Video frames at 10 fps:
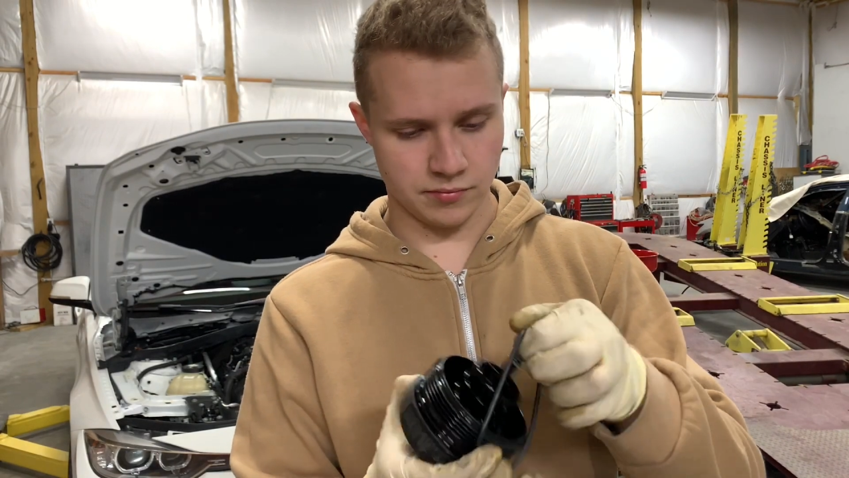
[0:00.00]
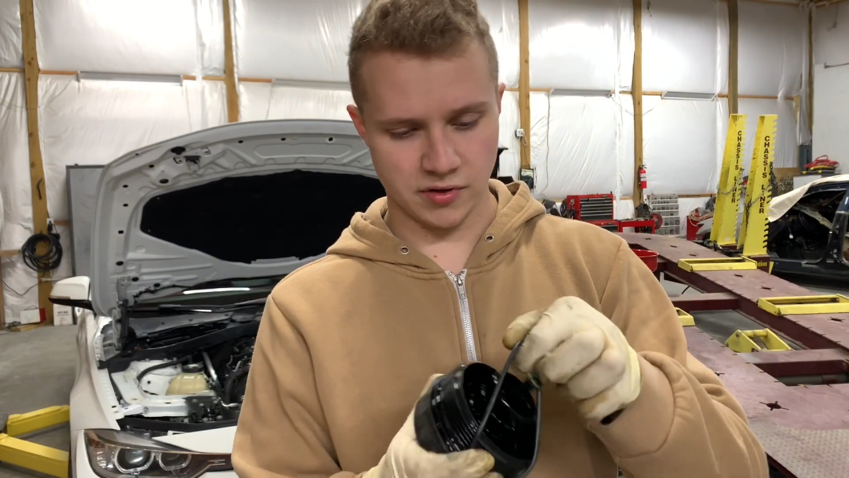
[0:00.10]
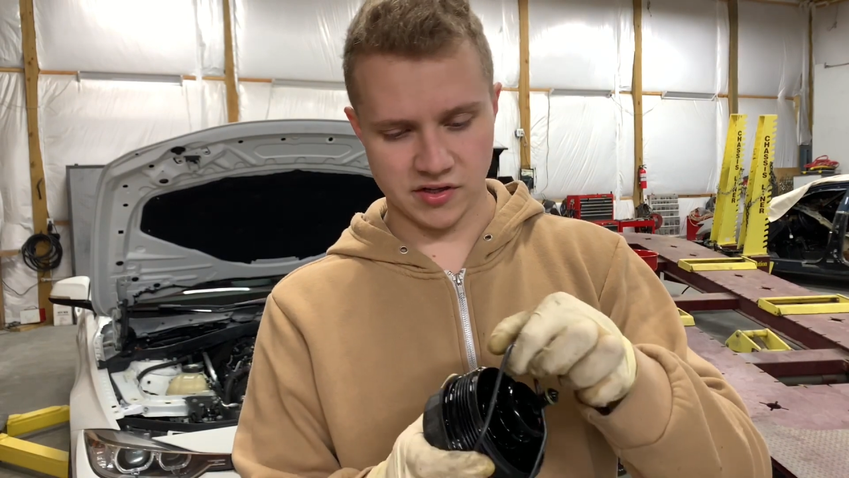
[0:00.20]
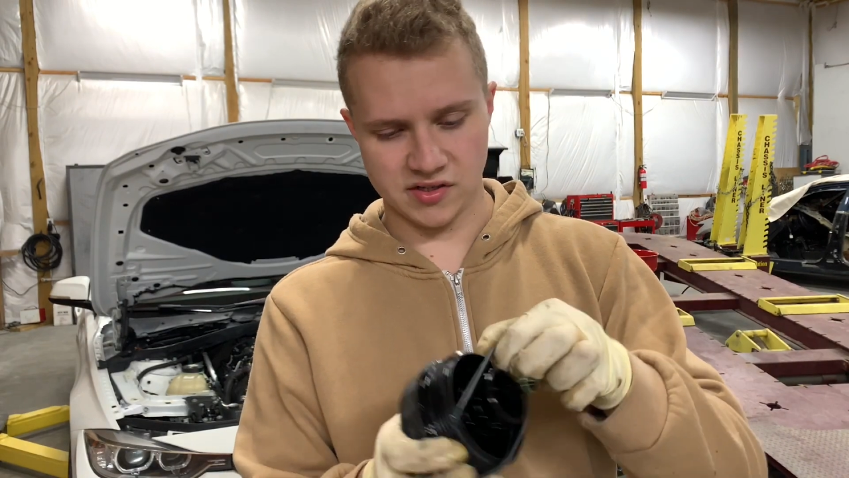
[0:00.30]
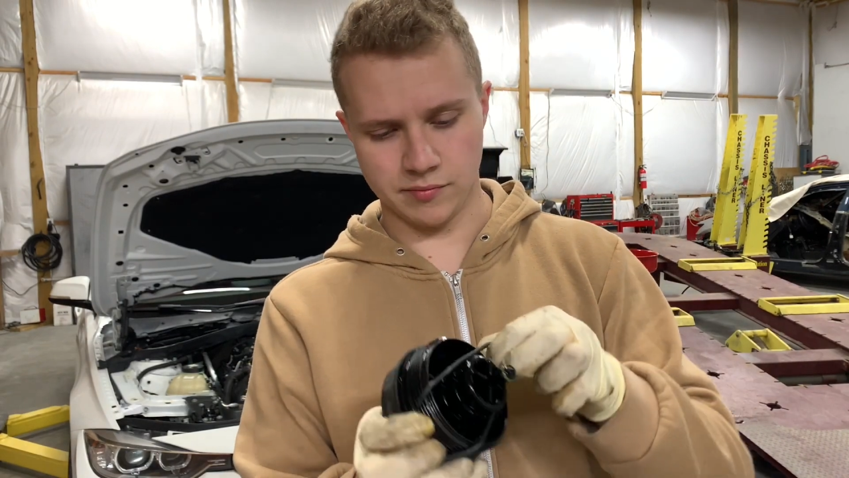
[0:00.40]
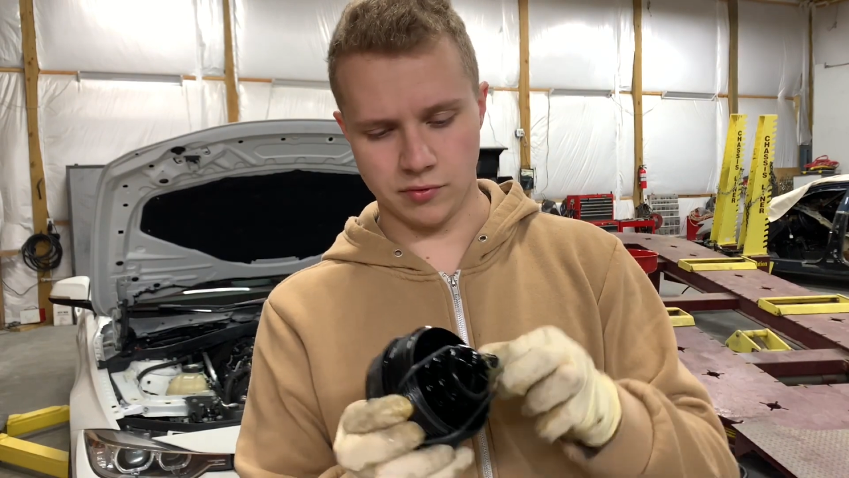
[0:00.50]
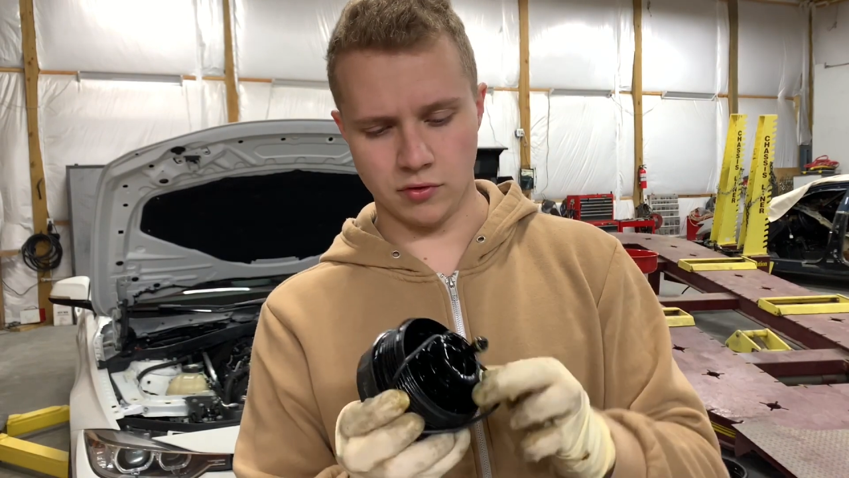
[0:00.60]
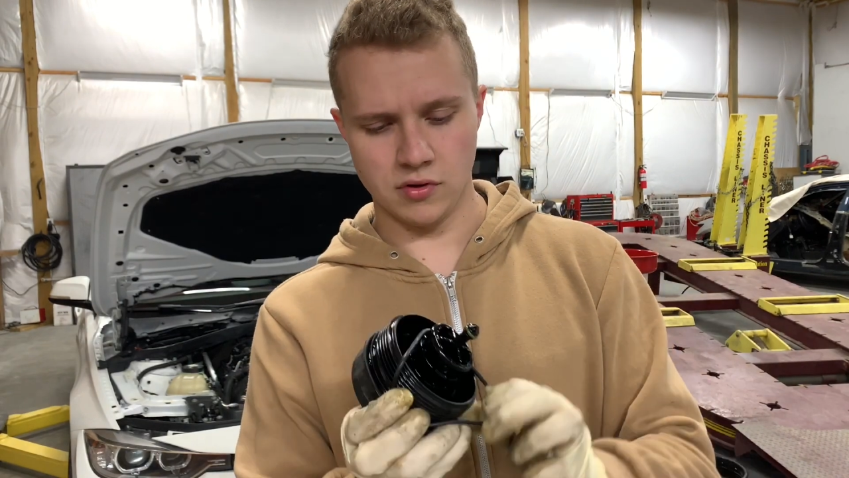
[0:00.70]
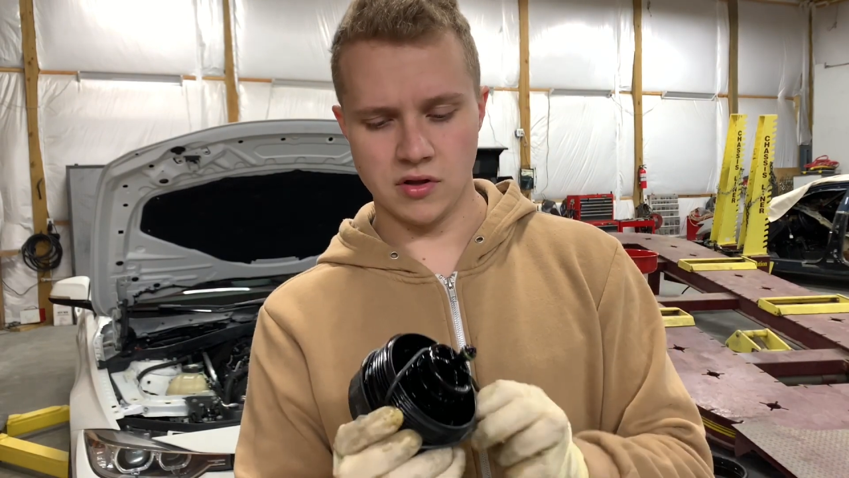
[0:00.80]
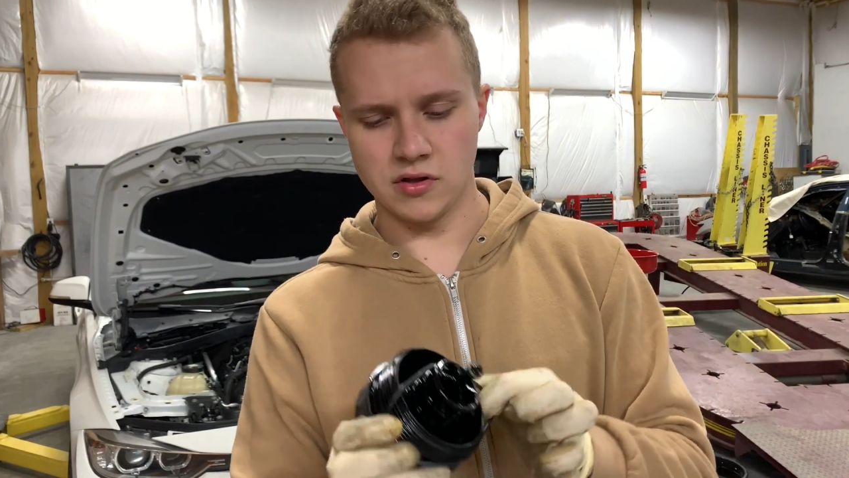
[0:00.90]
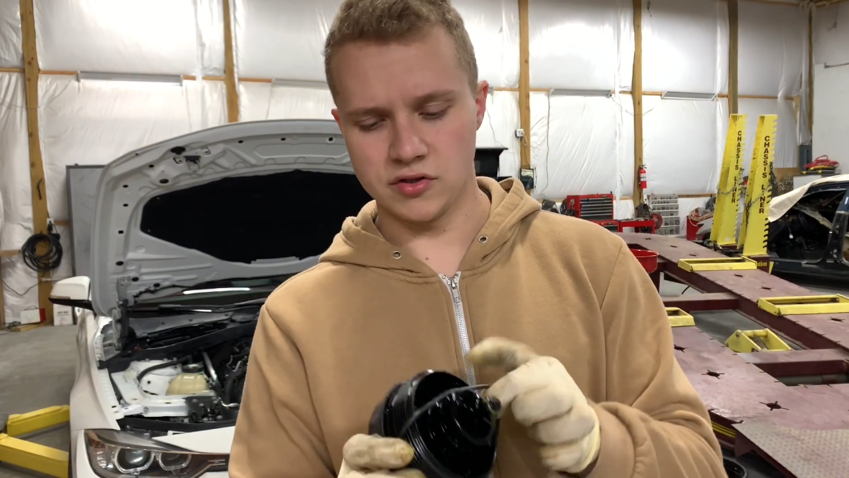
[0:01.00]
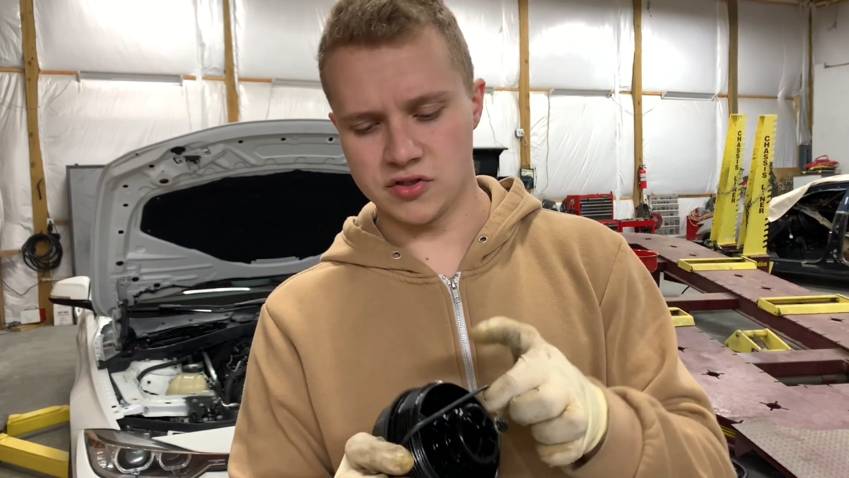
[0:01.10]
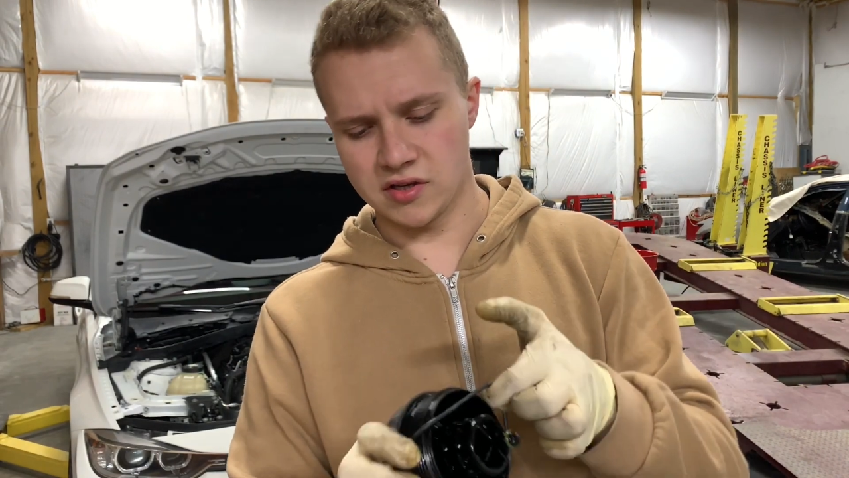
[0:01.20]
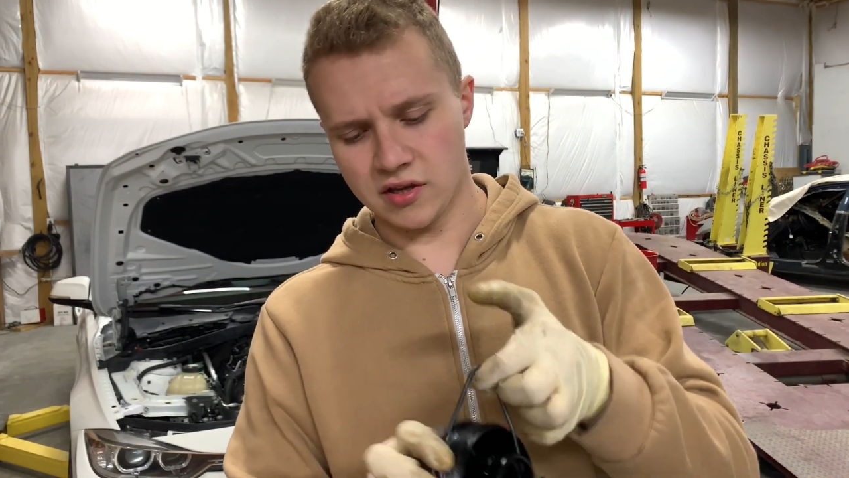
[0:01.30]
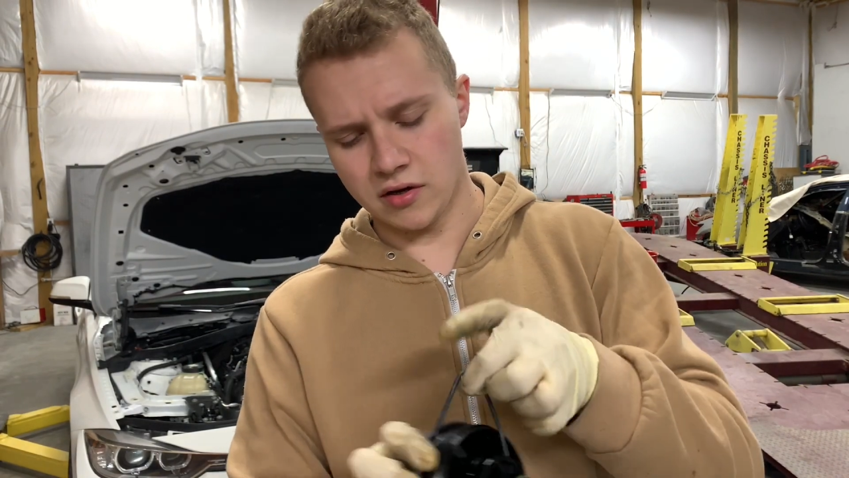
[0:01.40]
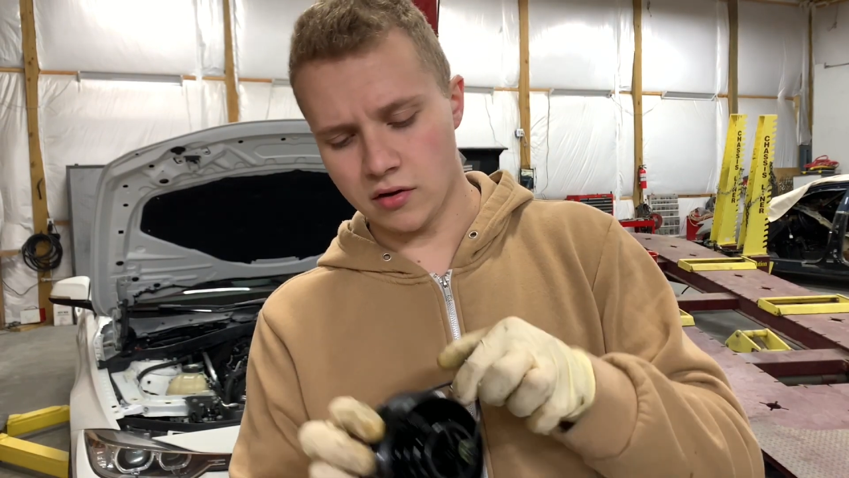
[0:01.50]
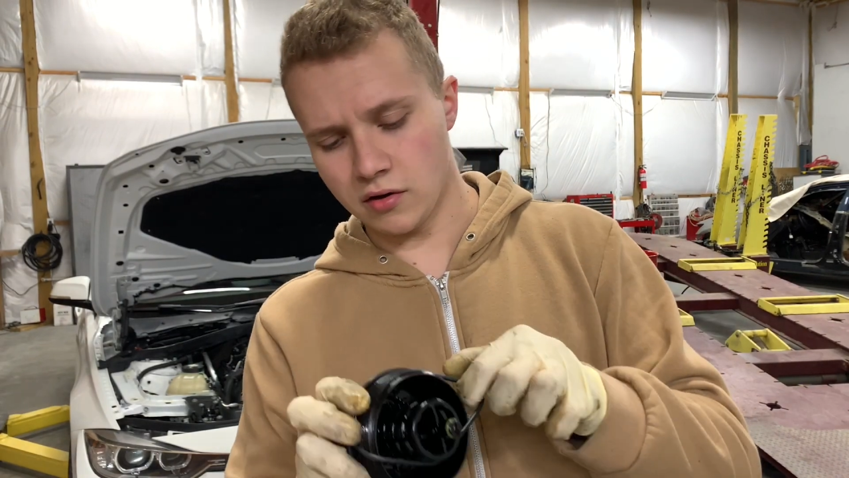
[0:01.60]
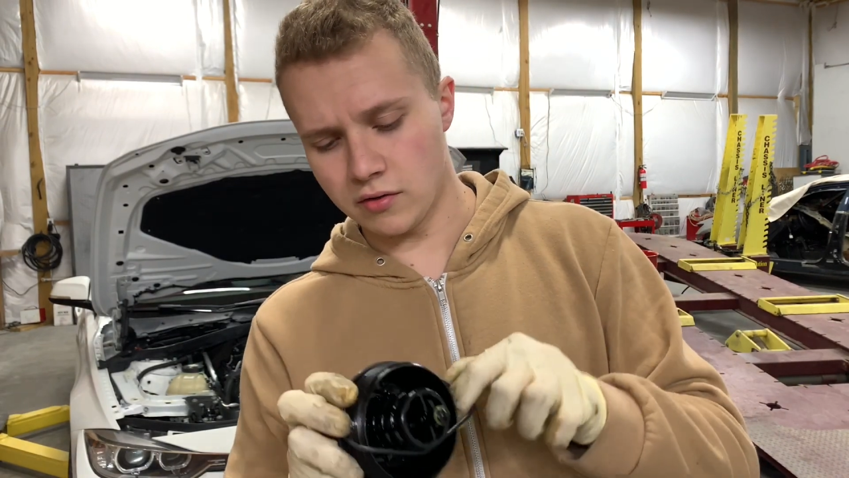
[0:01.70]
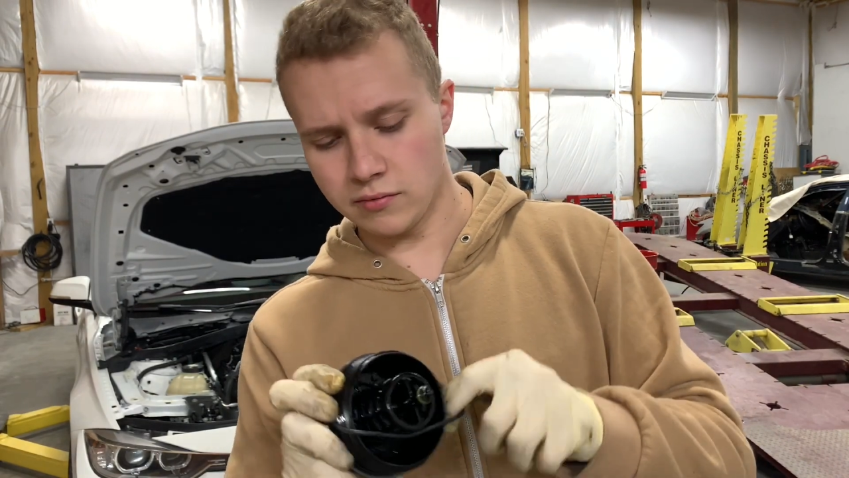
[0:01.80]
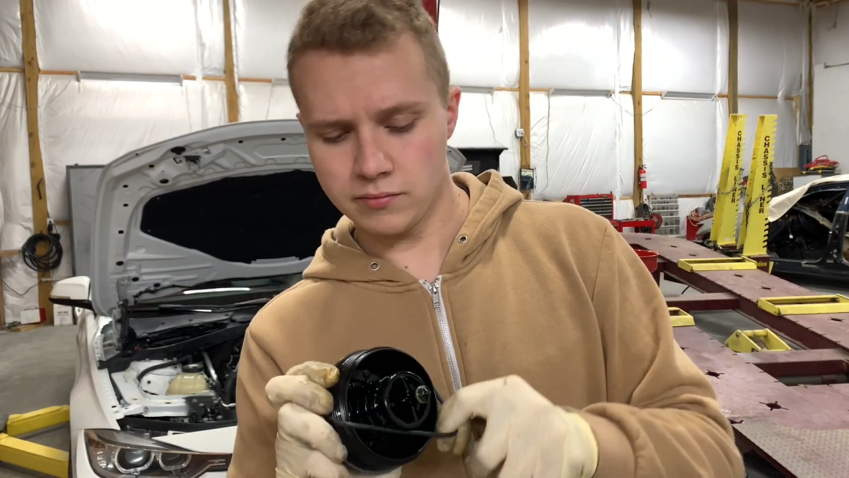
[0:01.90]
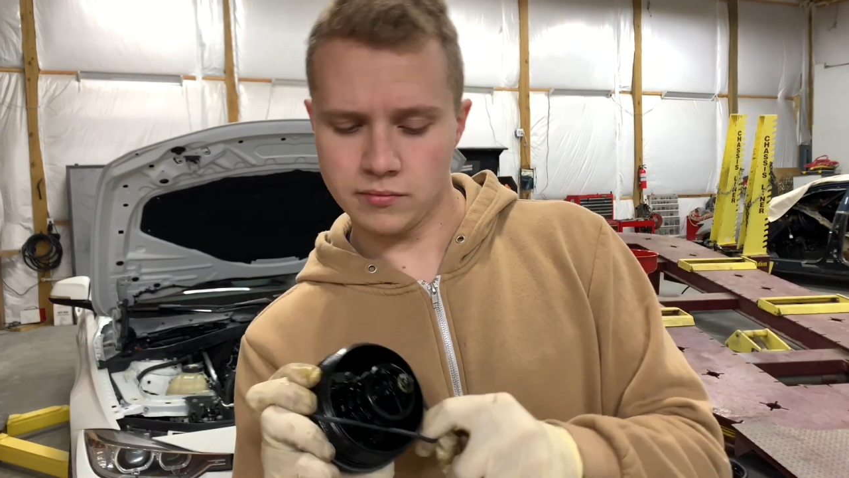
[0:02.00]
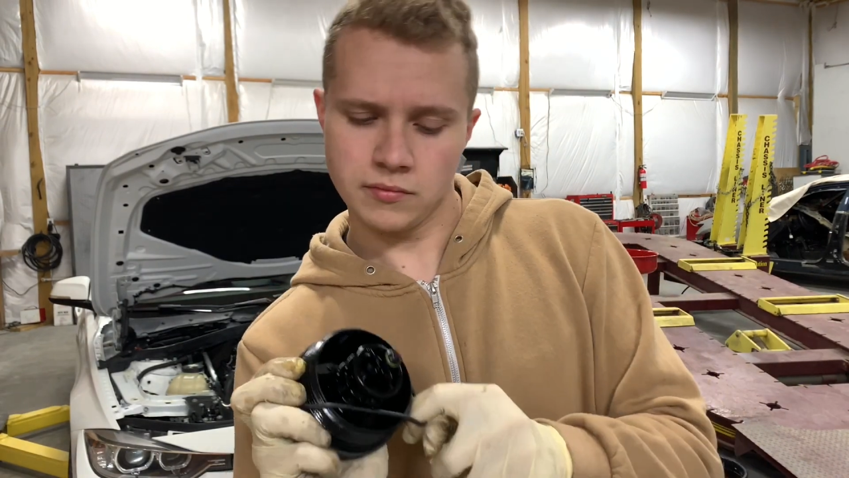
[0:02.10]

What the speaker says: pretty simple. Just get it on.